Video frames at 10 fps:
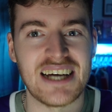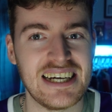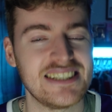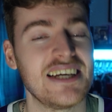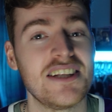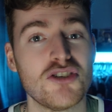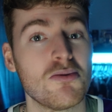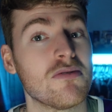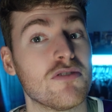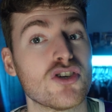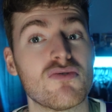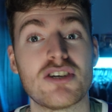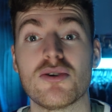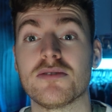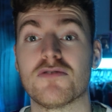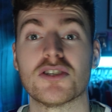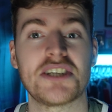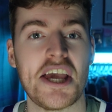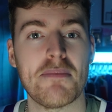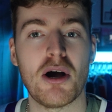I said this when reverse retros first
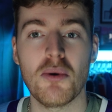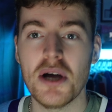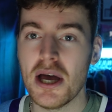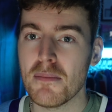came out.